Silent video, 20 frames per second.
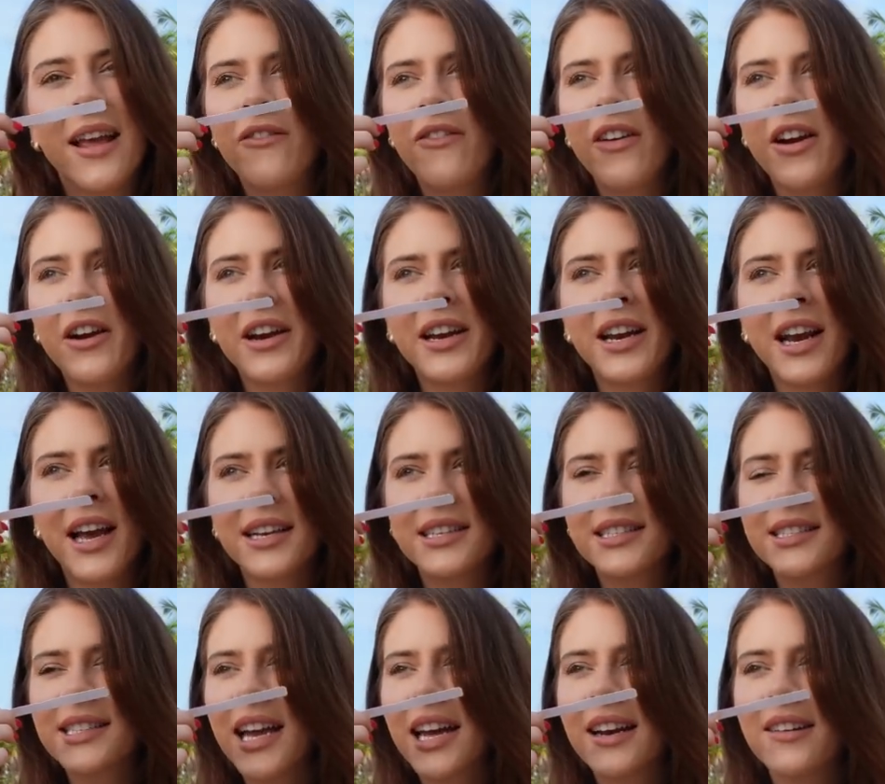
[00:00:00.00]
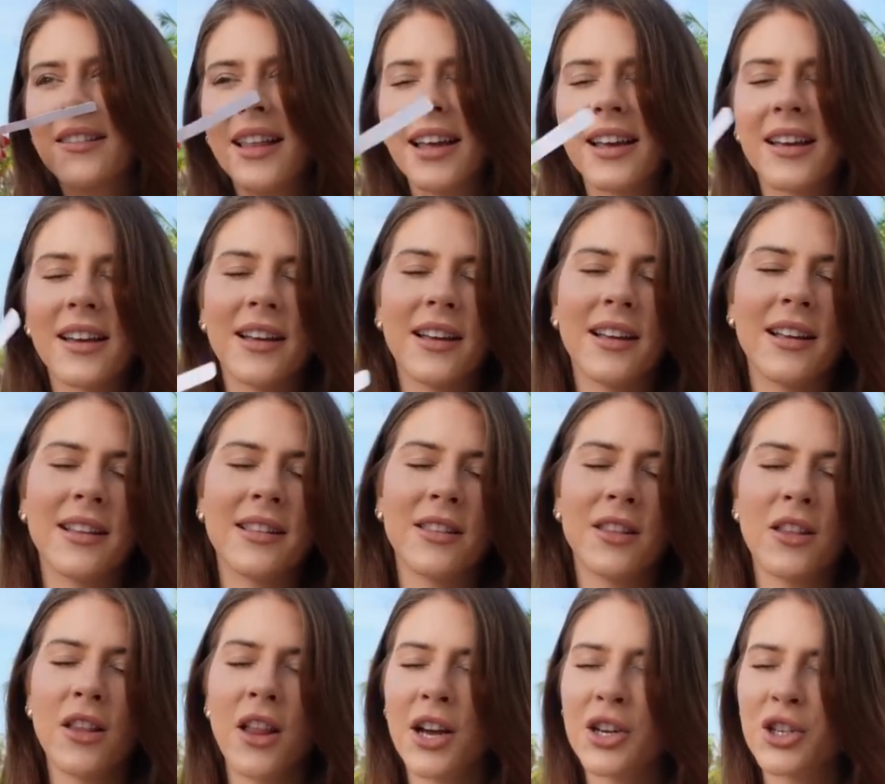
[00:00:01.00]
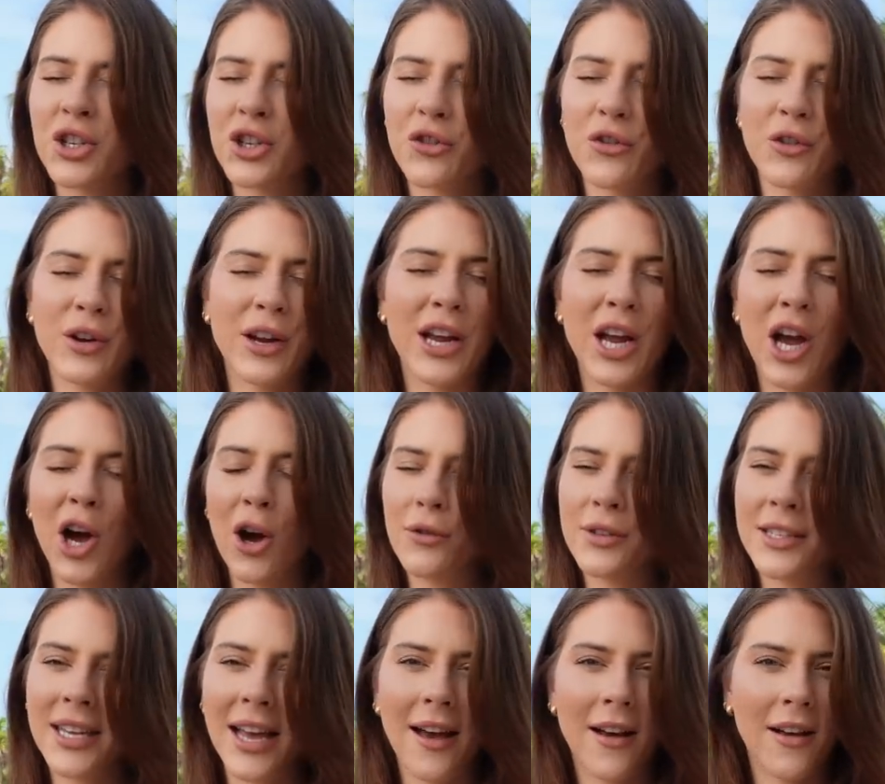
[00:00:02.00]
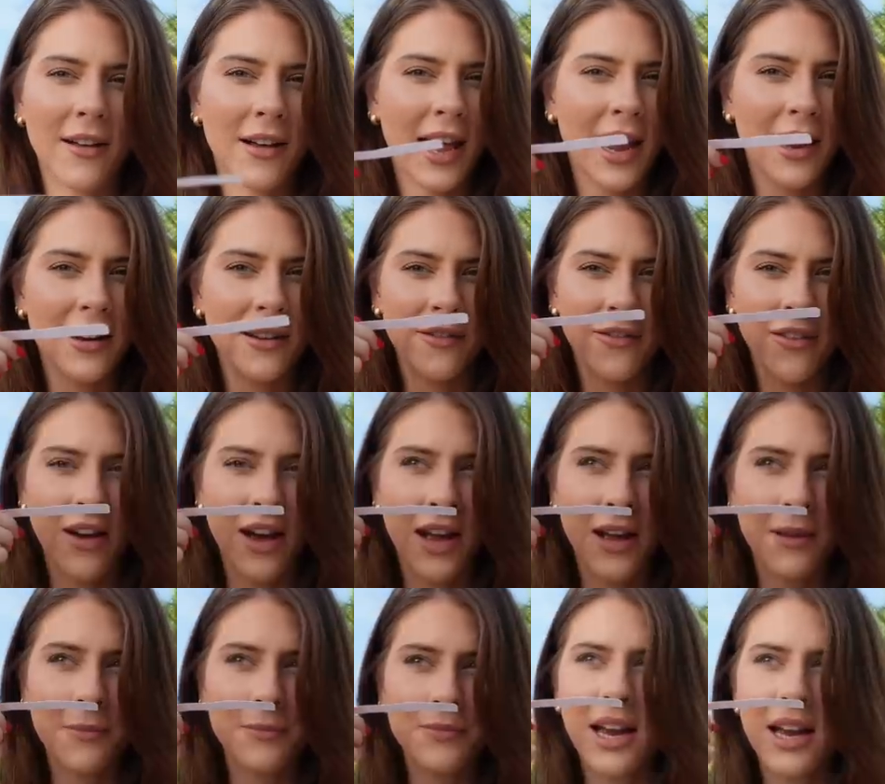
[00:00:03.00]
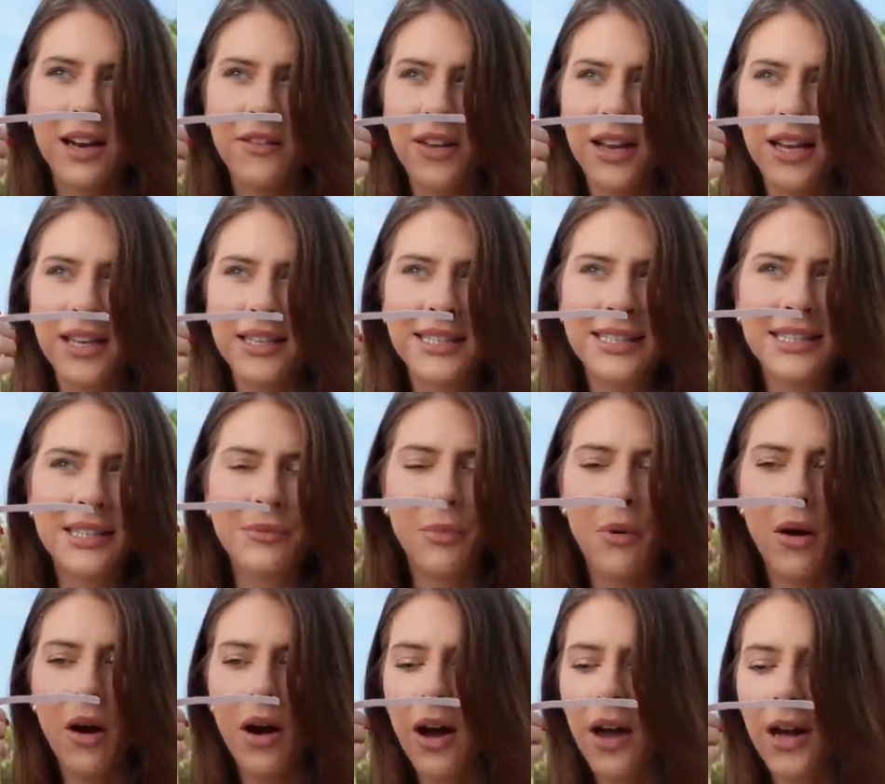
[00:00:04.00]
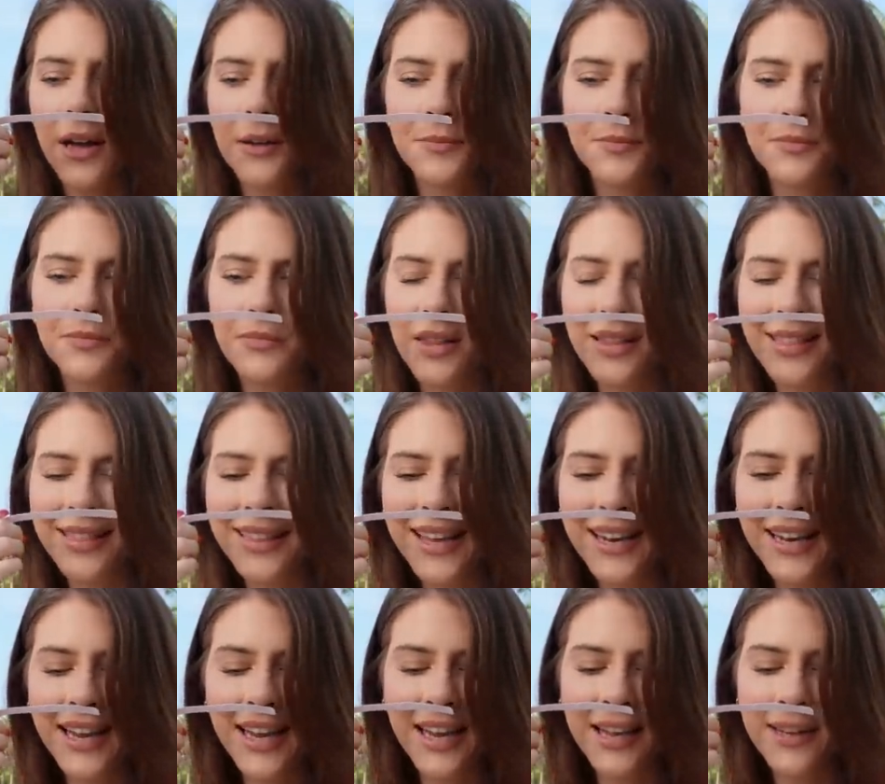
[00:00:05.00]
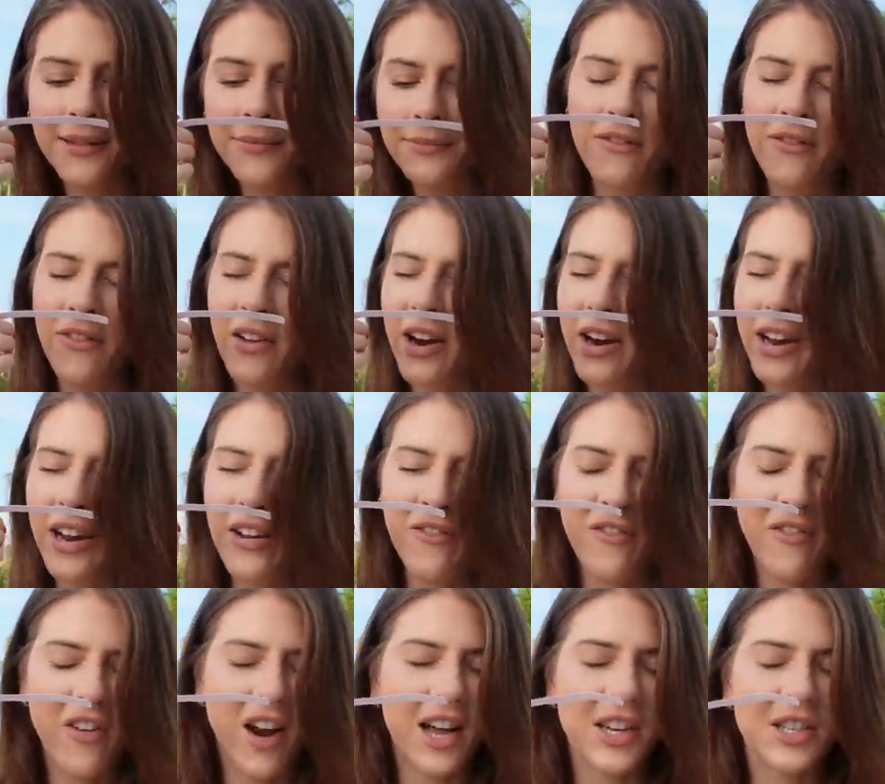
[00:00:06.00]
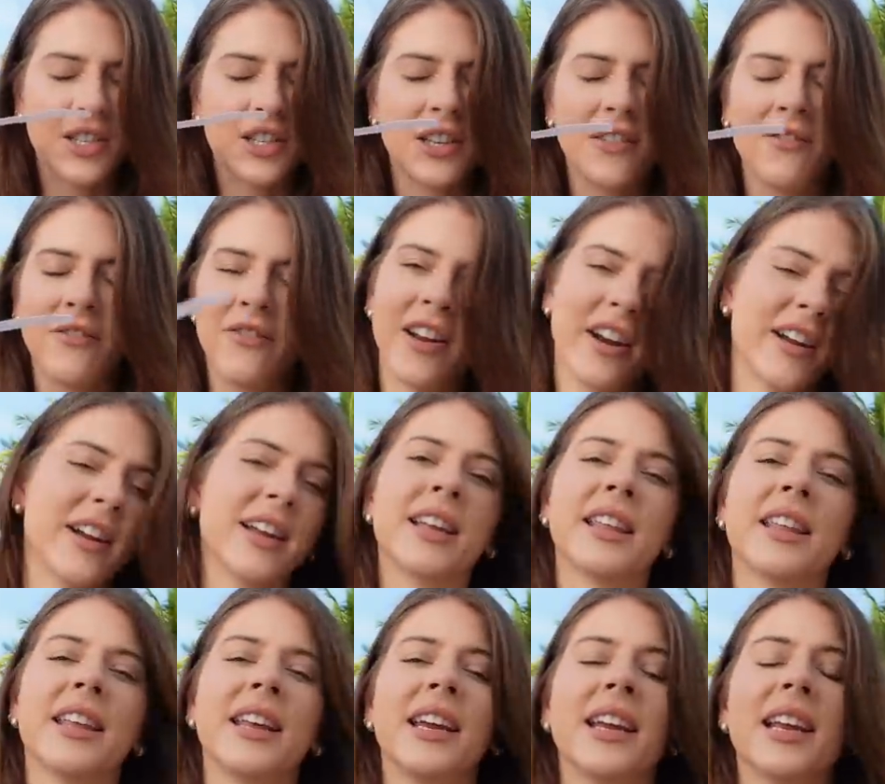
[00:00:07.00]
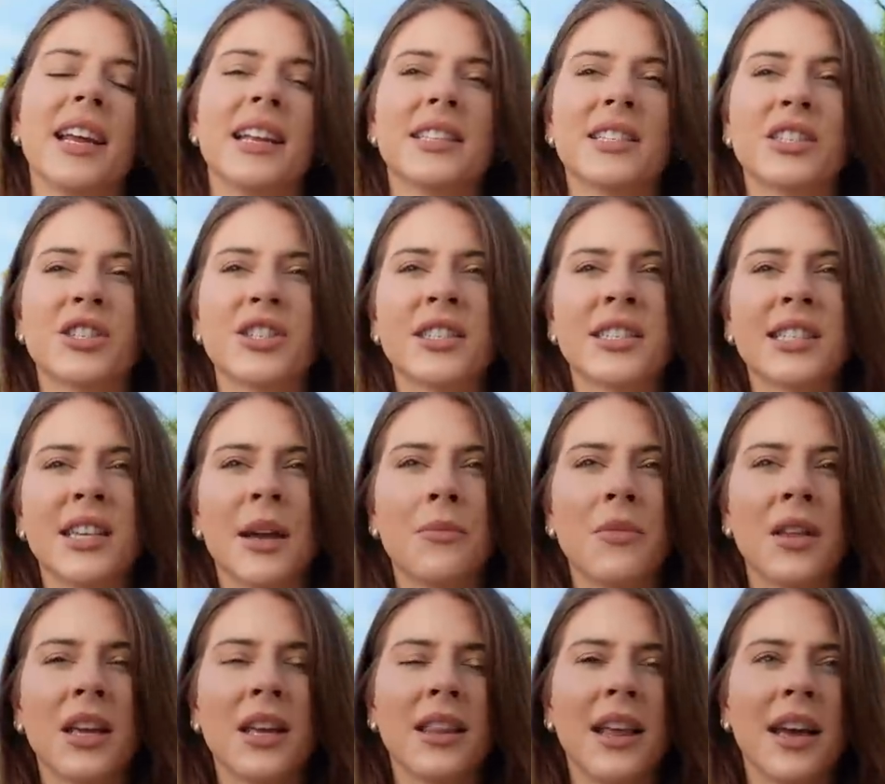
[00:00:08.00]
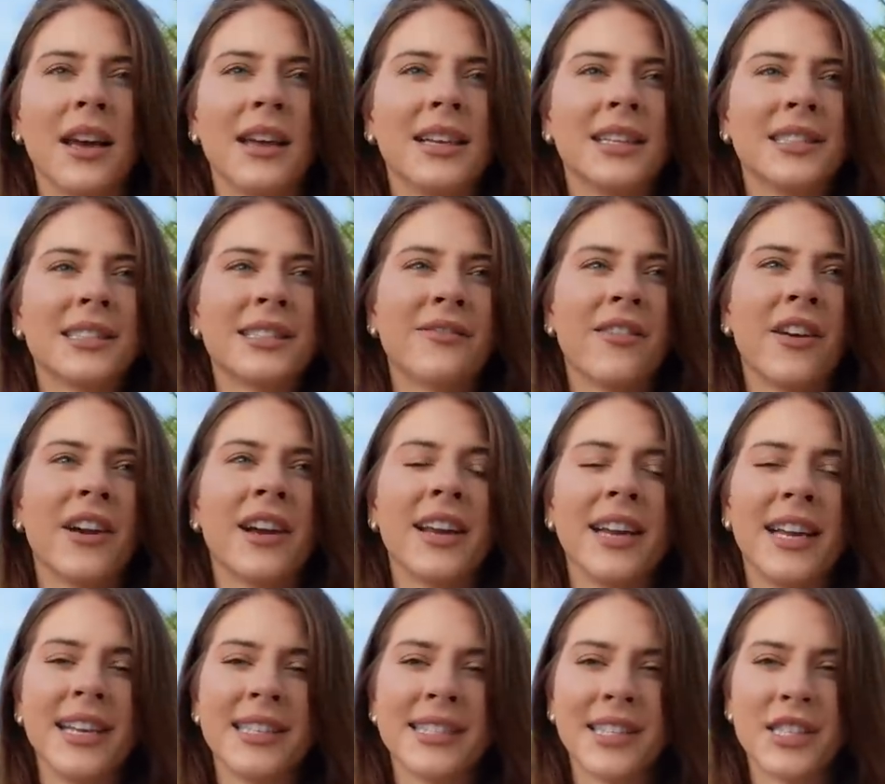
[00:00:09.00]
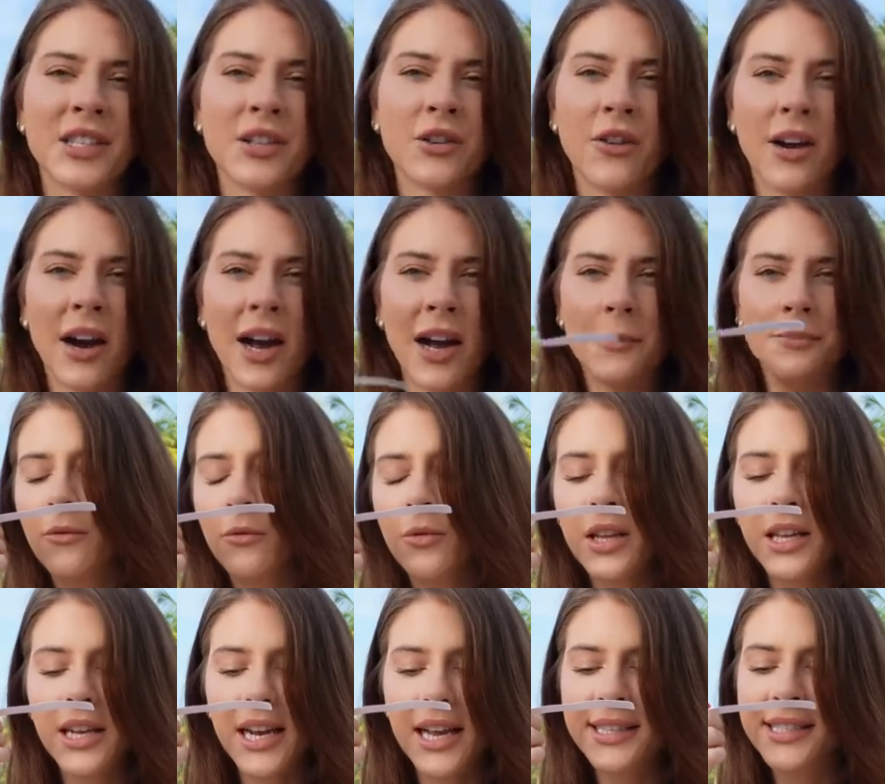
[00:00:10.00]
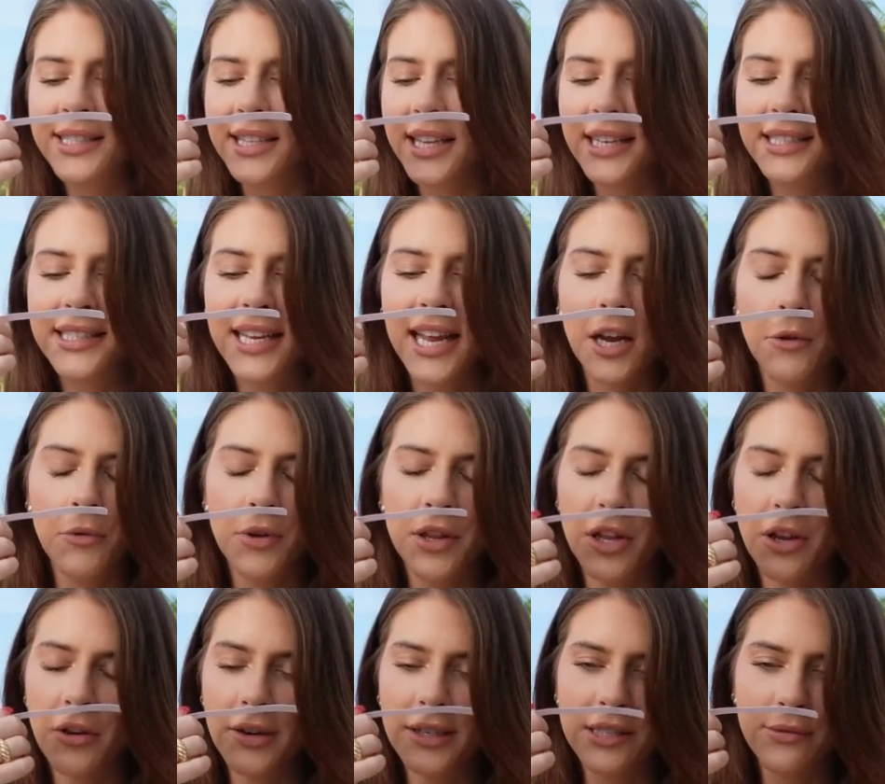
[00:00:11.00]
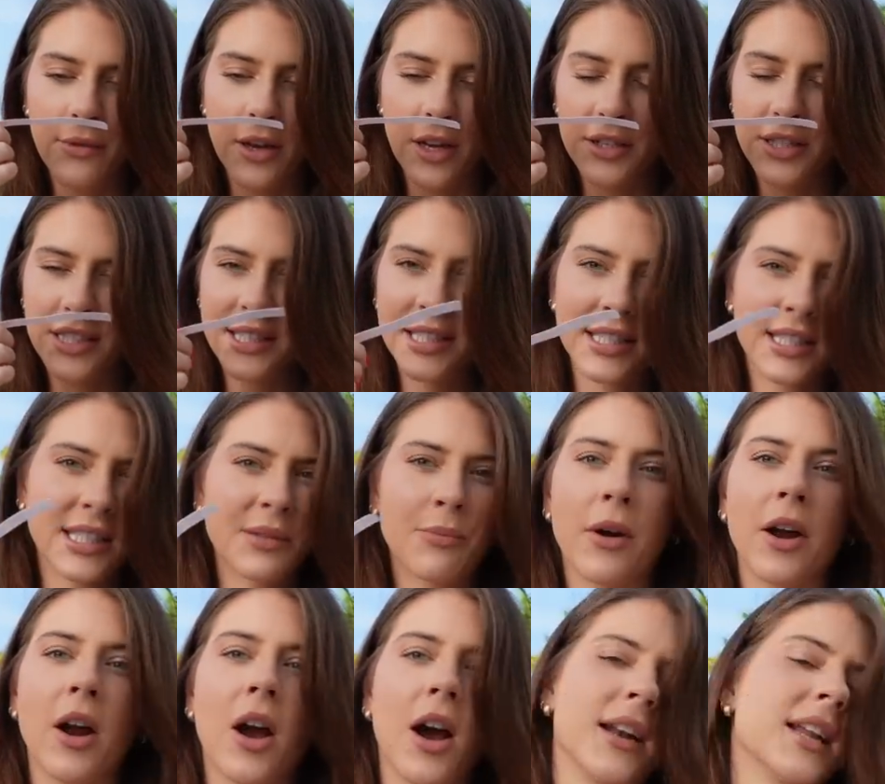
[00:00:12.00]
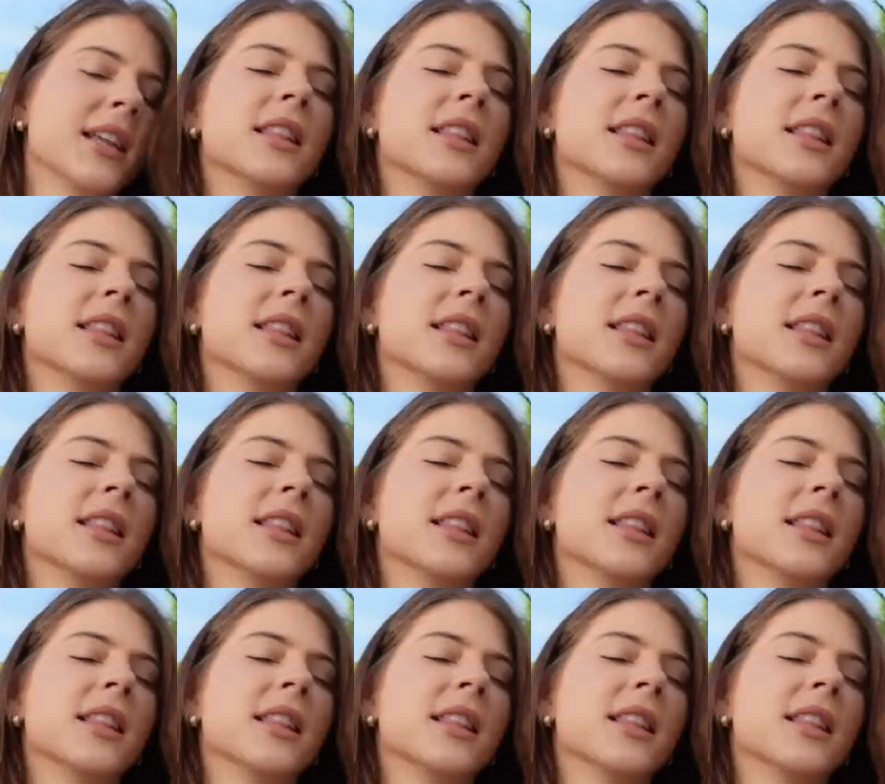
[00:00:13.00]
Very nice, kind of like a luxury hotel kind of vibe, kind of like a spa linen, very fresh, very clean. It's just something that is very easy to grab. Really nice to like take with you as well, just to spray on.